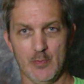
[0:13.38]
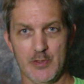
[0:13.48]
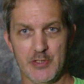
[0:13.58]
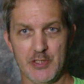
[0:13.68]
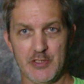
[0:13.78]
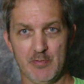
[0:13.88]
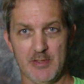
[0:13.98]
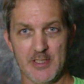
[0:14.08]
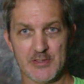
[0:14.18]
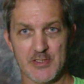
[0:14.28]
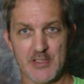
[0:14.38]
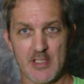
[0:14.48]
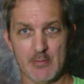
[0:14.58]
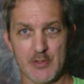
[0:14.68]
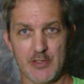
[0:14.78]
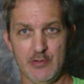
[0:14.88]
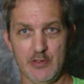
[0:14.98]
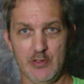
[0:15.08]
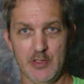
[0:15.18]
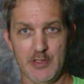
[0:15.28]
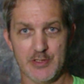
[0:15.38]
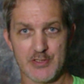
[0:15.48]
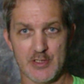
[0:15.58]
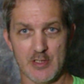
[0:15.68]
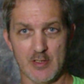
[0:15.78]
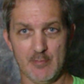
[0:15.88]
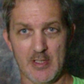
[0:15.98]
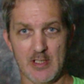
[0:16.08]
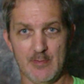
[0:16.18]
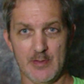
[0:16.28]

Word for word: once you get your plants established, you need to start about